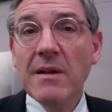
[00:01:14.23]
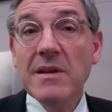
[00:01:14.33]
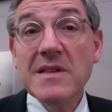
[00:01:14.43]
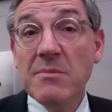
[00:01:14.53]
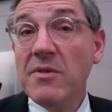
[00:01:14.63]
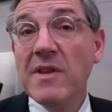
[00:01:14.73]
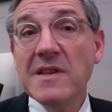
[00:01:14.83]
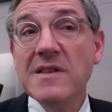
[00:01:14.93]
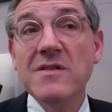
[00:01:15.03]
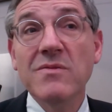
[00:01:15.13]
As simple
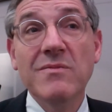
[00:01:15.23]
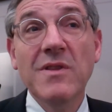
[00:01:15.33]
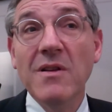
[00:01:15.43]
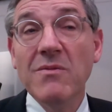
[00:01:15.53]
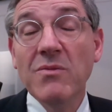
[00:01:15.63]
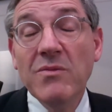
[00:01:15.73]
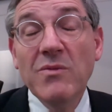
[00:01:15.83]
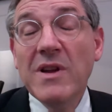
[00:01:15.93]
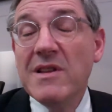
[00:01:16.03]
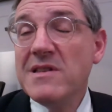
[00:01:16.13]
things as
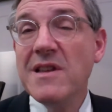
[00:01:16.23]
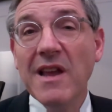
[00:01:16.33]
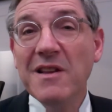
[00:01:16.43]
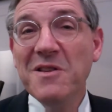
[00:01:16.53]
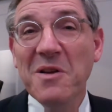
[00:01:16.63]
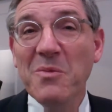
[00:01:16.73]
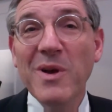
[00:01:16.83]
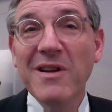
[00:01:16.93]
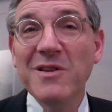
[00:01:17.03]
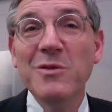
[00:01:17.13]
real estate,
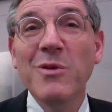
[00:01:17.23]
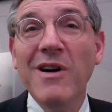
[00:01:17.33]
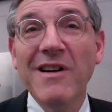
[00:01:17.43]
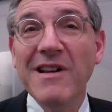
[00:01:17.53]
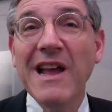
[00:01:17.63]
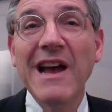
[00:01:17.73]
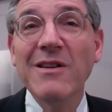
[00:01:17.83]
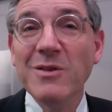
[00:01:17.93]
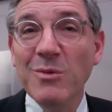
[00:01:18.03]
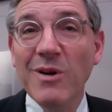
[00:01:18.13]
where you are and how
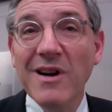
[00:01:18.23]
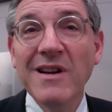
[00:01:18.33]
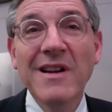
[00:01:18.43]
you are,